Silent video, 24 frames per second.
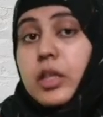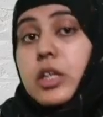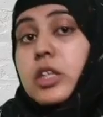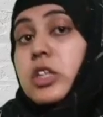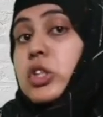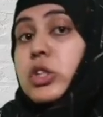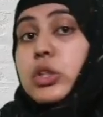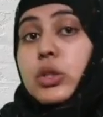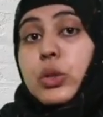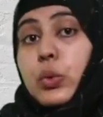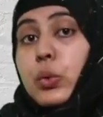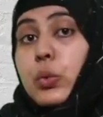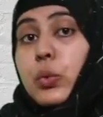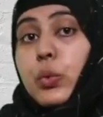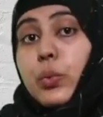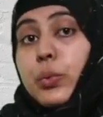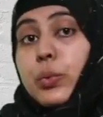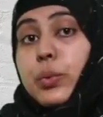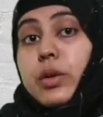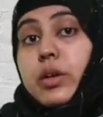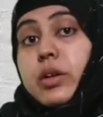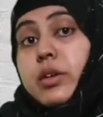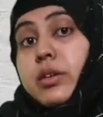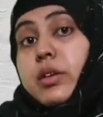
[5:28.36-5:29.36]
So
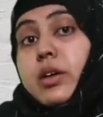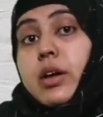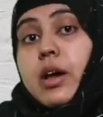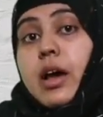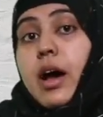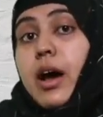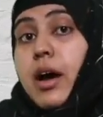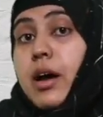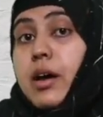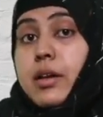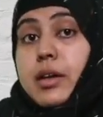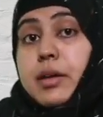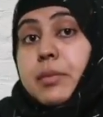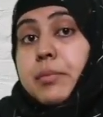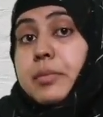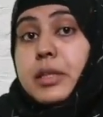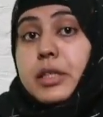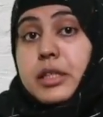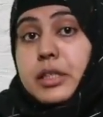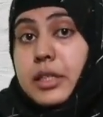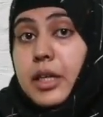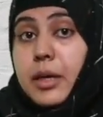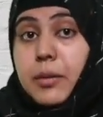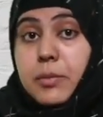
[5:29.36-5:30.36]
I am the
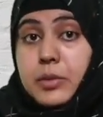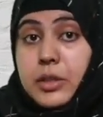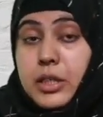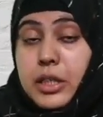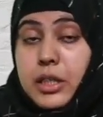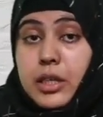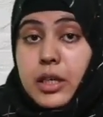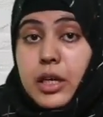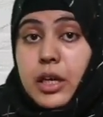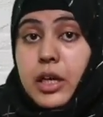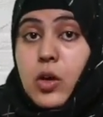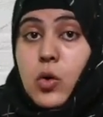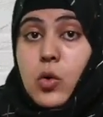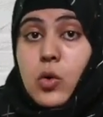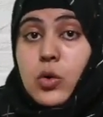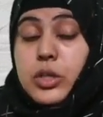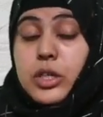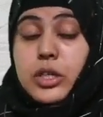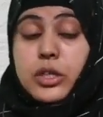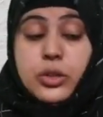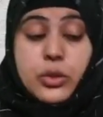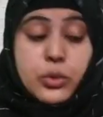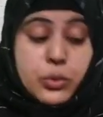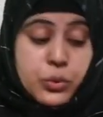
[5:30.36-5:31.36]
subject
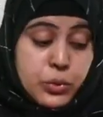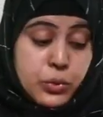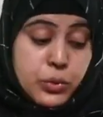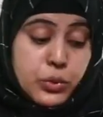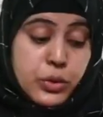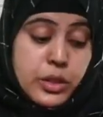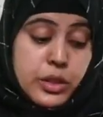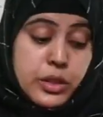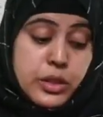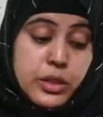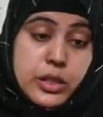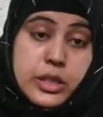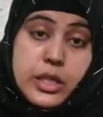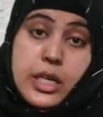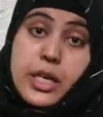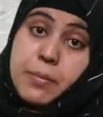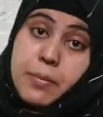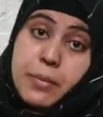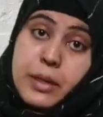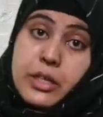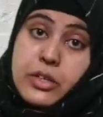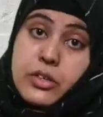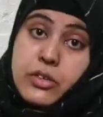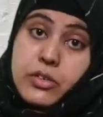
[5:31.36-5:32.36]
according to the
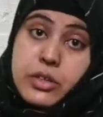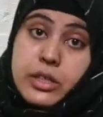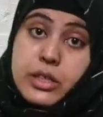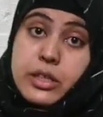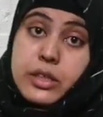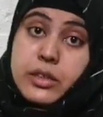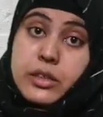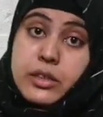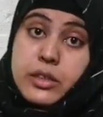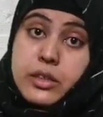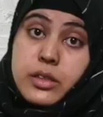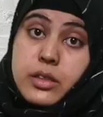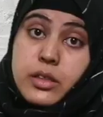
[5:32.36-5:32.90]
statement here.